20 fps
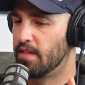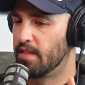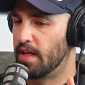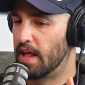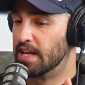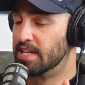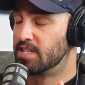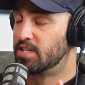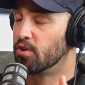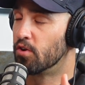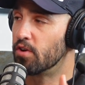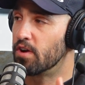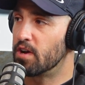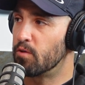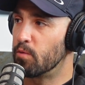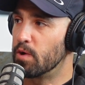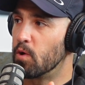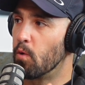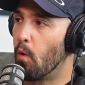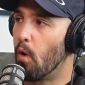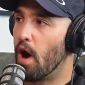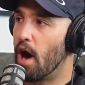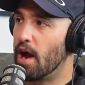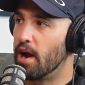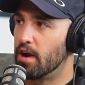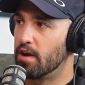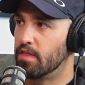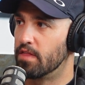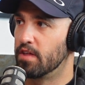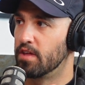it's still going to
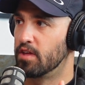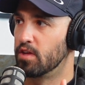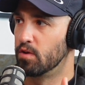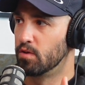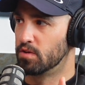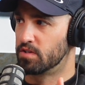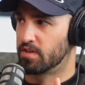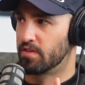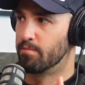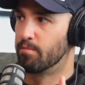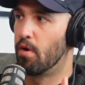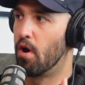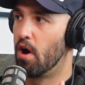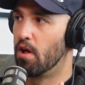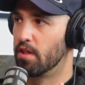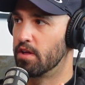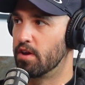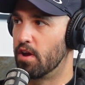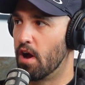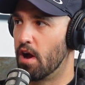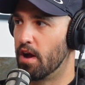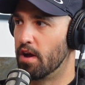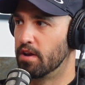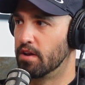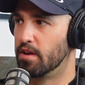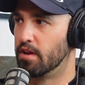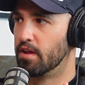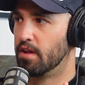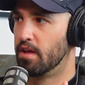require the use of Polygon